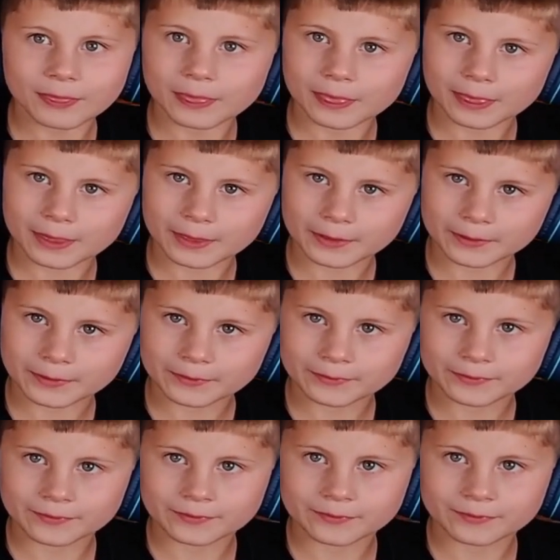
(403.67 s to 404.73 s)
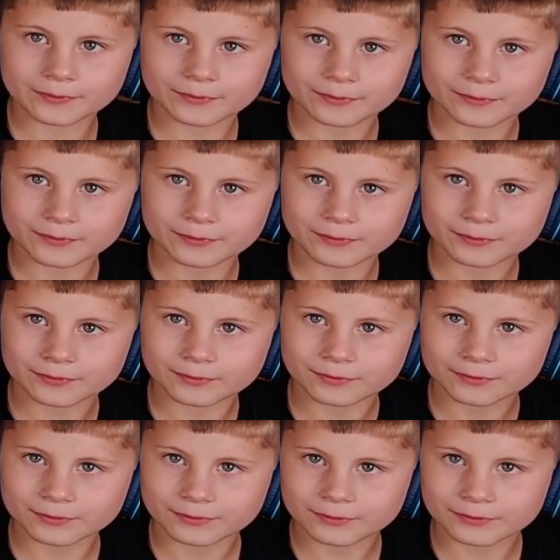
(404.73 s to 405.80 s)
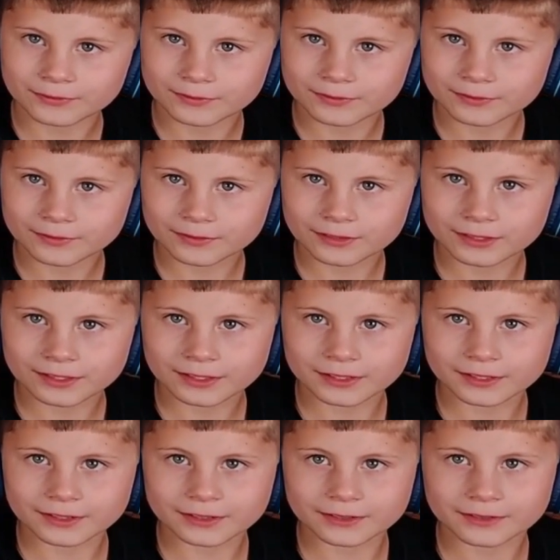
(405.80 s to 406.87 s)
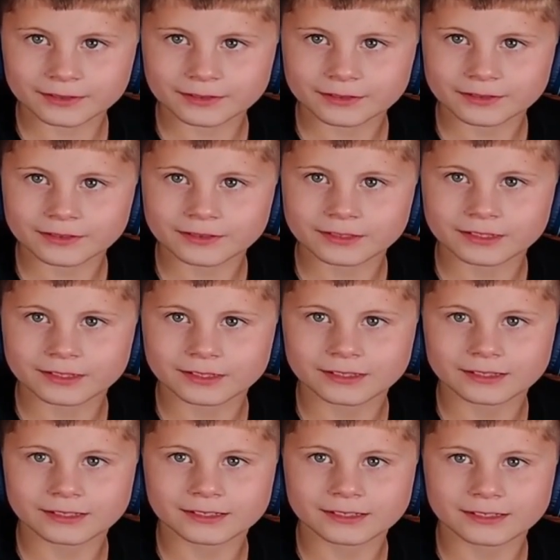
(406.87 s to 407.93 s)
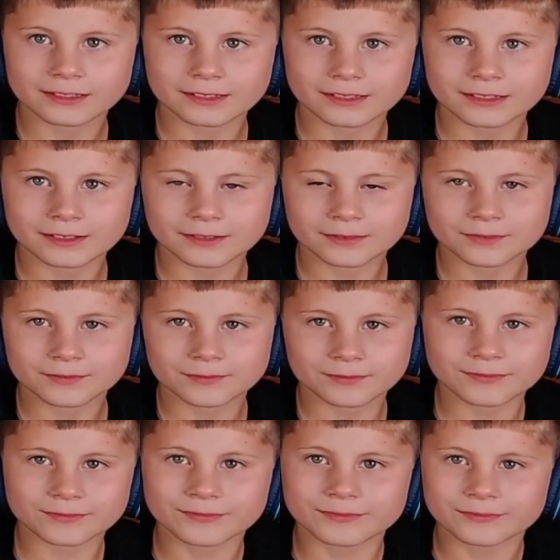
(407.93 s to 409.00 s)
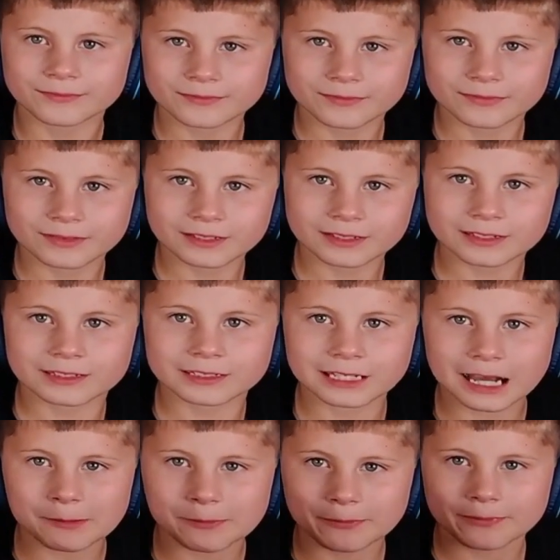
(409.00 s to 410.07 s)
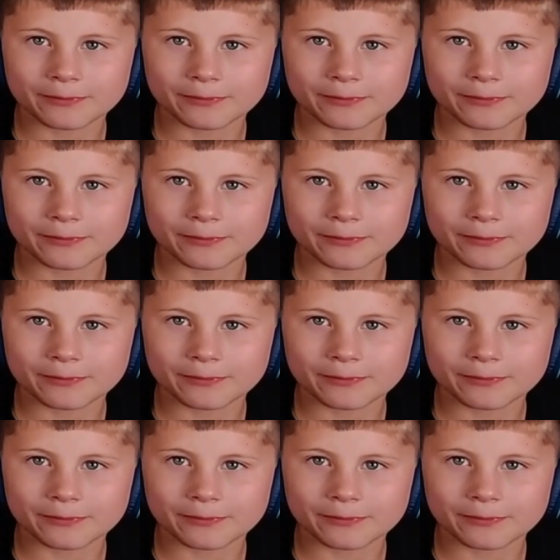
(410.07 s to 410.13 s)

(silent)